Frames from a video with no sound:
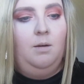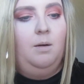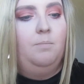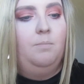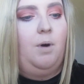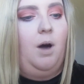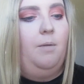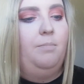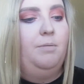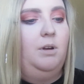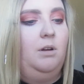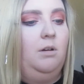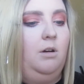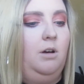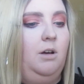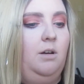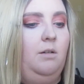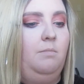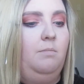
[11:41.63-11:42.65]
Pop it
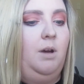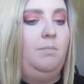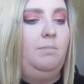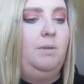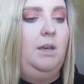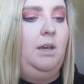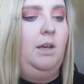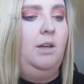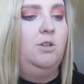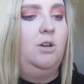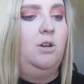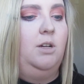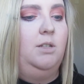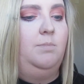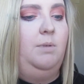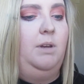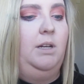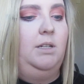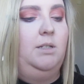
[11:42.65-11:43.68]
on my BH
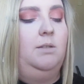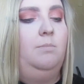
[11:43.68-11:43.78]
Cosmetics